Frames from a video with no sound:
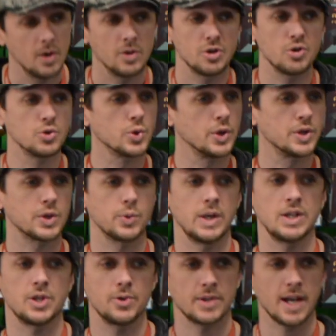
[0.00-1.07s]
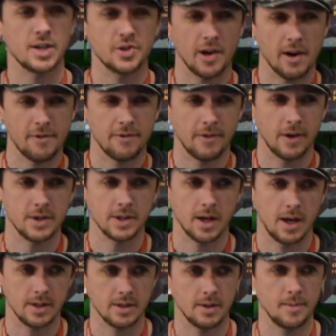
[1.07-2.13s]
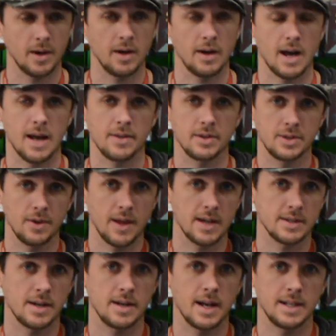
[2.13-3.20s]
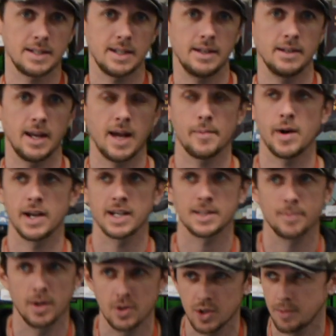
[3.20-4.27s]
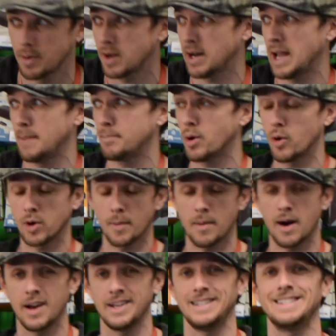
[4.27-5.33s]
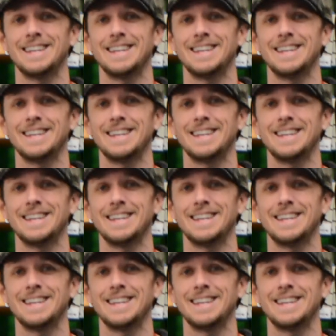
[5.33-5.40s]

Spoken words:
She was really sweet. She was actually our first customer at the 2019 Game On Expo. She bought a Pokemon